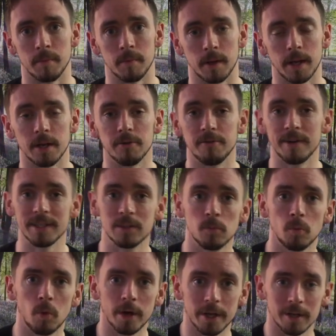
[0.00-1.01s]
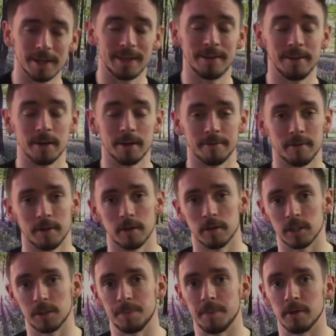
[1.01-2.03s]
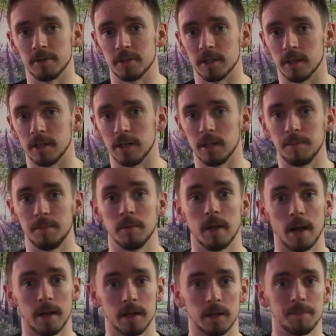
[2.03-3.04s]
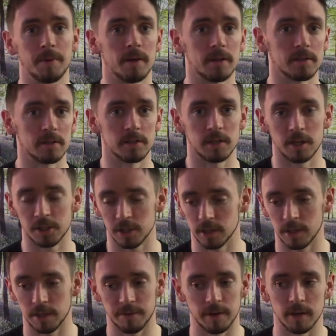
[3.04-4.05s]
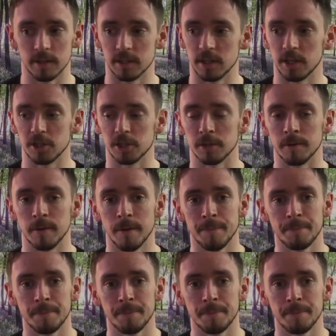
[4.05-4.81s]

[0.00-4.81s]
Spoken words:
Okay, the reason why you're experiencing depersonalization, derealization,